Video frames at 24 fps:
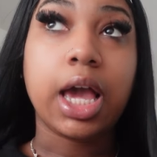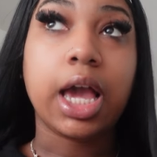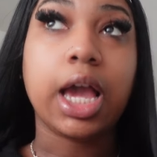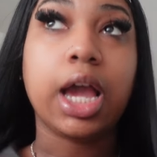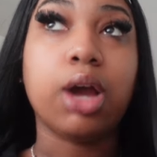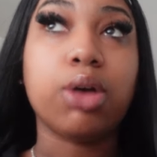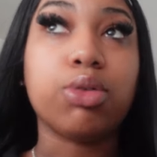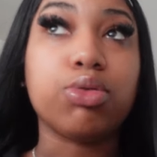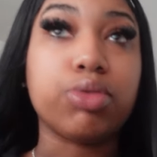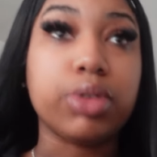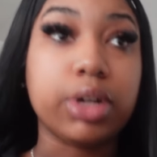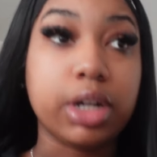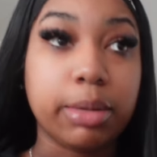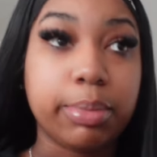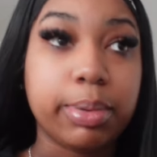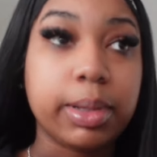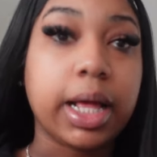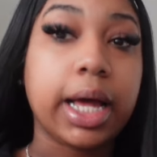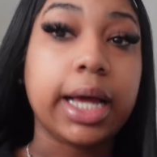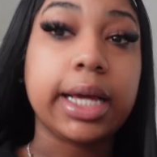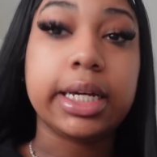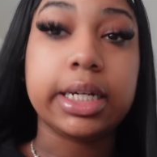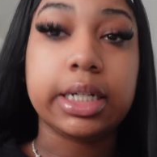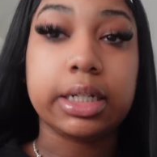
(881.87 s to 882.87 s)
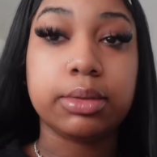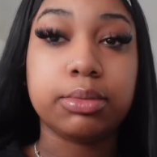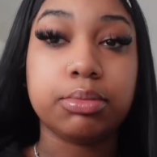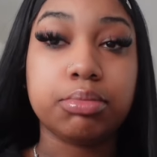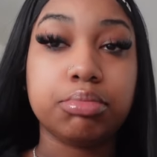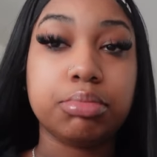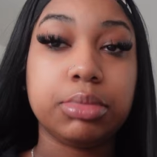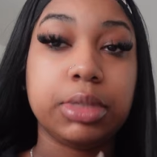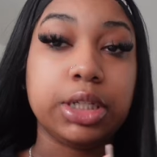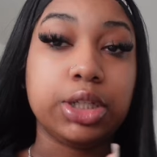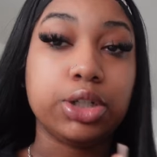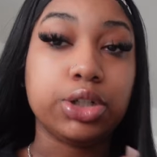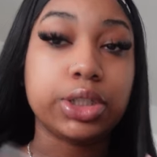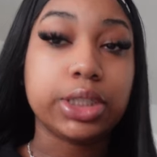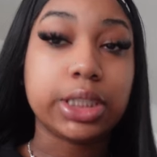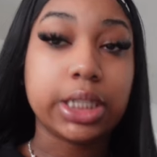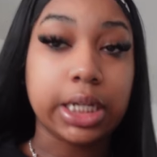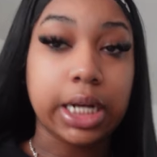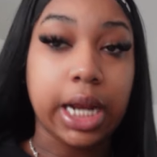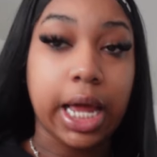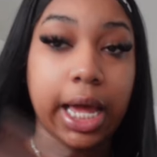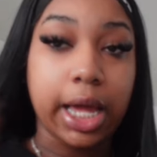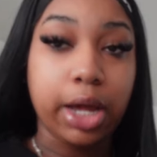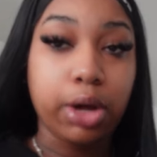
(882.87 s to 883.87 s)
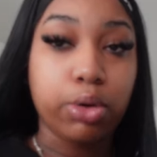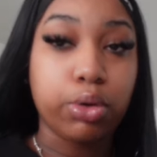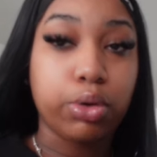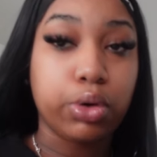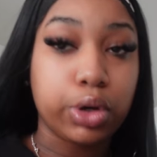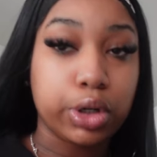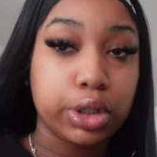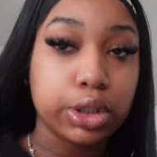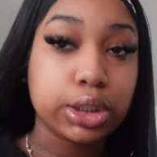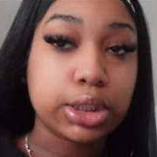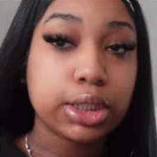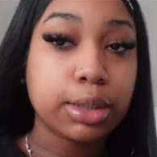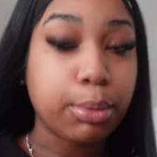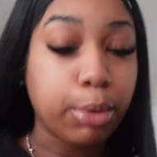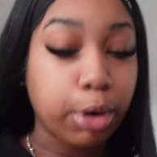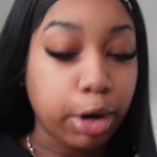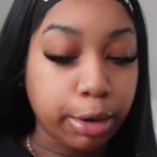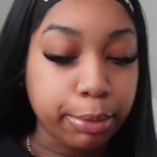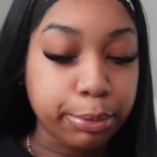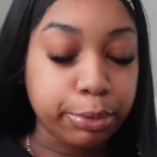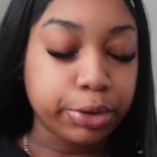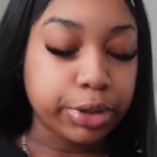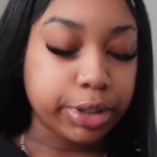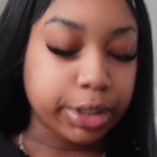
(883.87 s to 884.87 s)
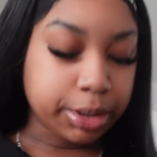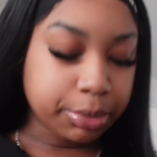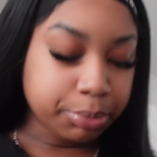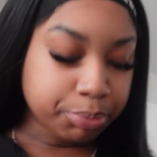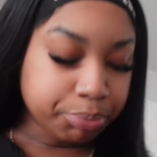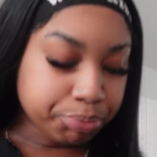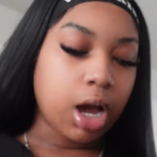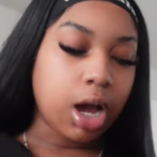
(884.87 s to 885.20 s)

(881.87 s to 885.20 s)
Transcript: and reapply it either tonight or tomorrow morning.